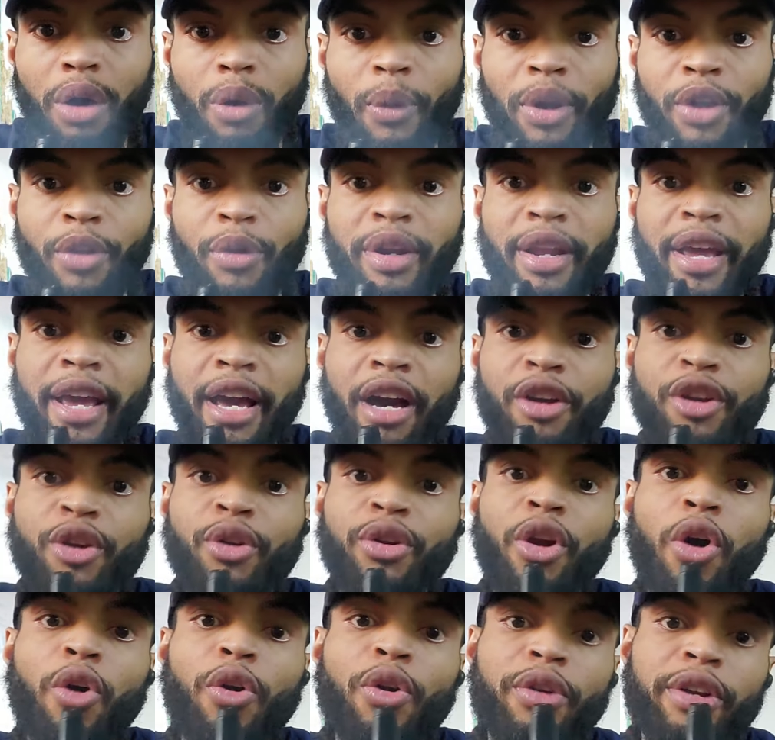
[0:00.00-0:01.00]
when you inhale,
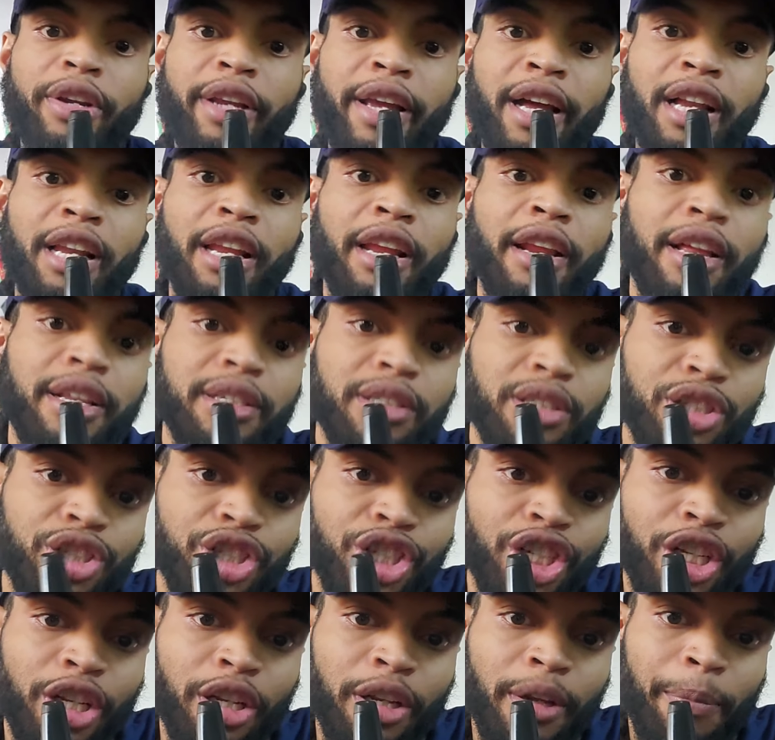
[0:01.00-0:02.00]
you'll know you're inhaling because the
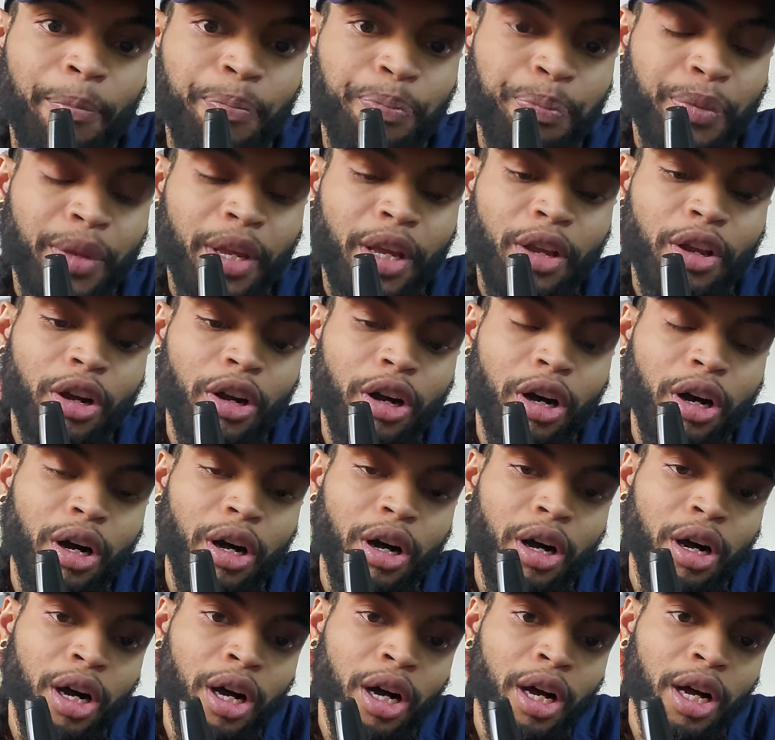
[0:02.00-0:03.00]
G
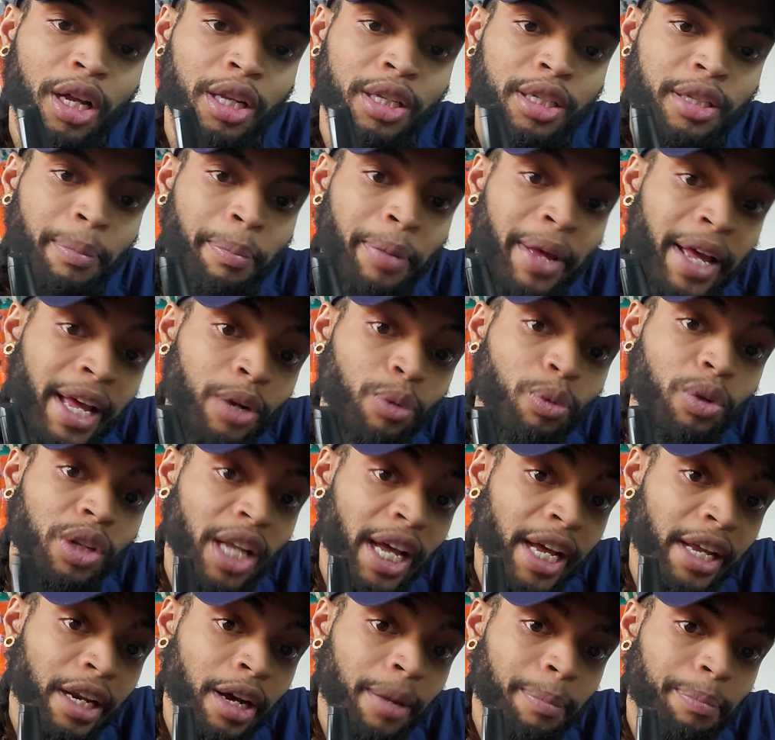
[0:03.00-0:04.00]
on the pen will
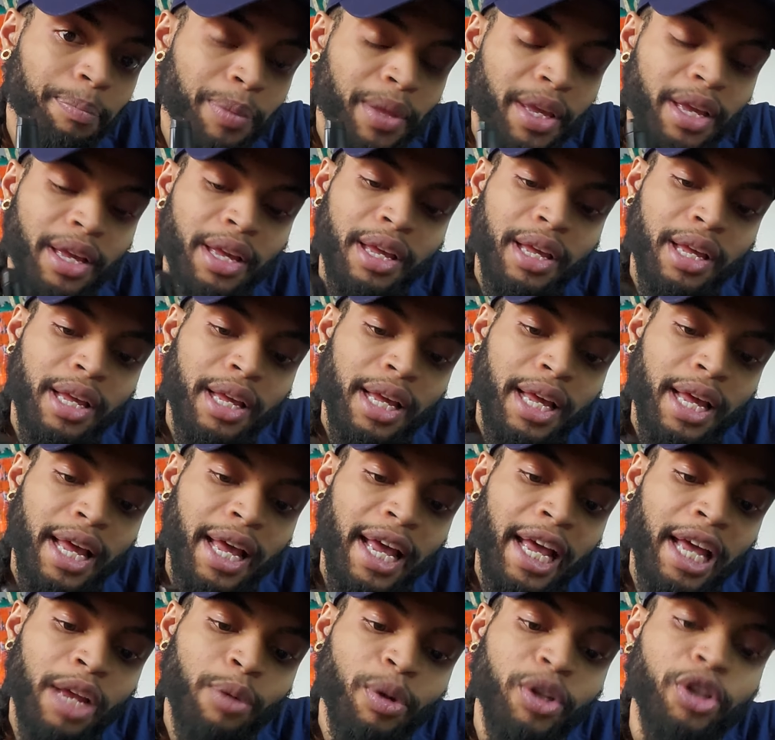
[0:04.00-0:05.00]
light up.
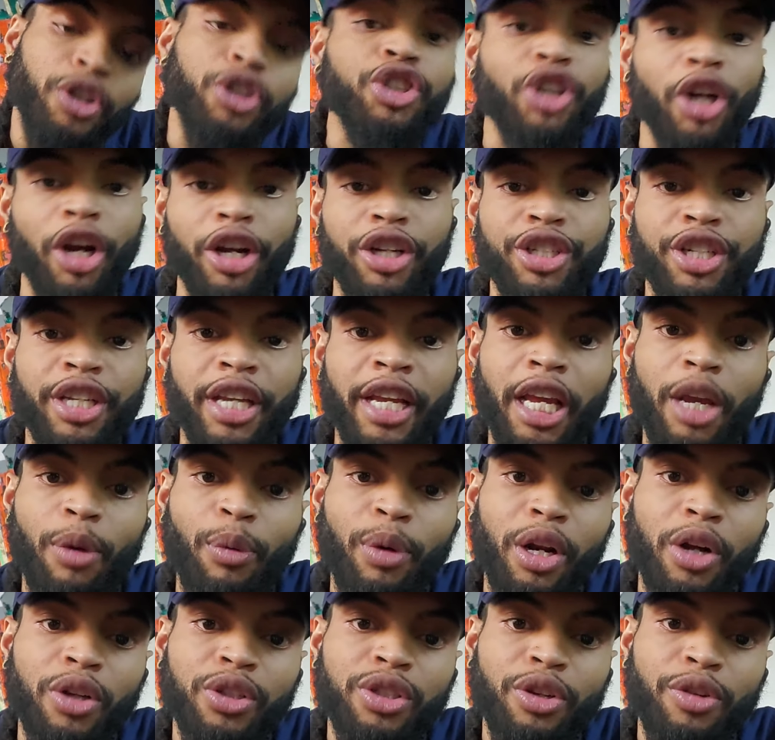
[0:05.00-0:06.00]
And when you're charging it, it
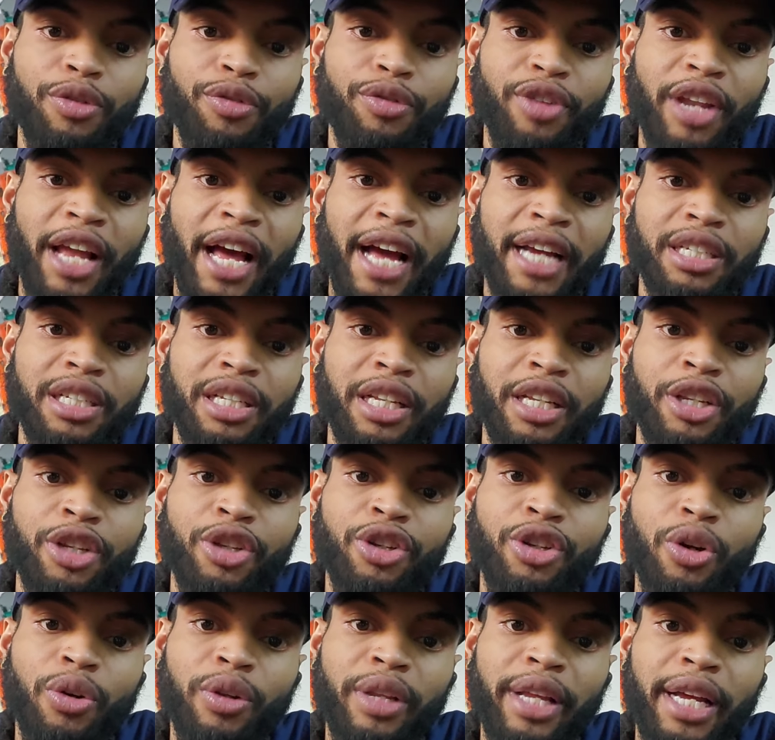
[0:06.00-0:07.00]
would also flash letting
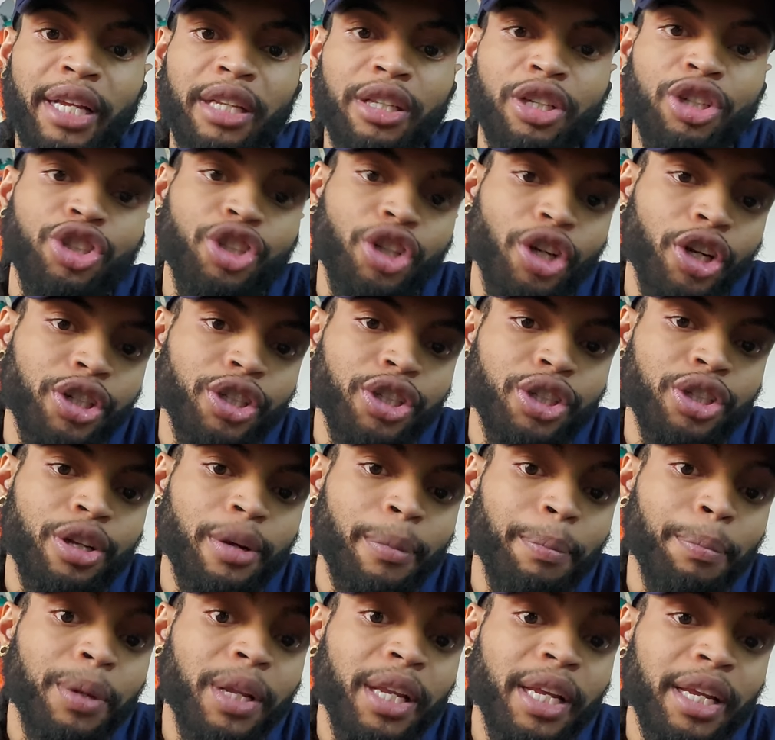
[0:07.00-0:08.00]
you know that the charge is
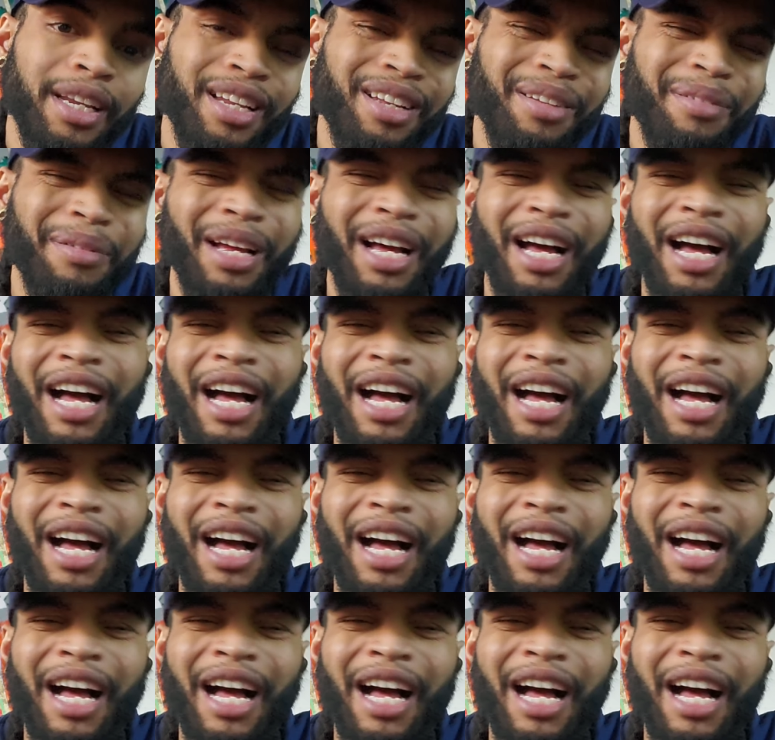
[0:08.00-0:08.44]
complete.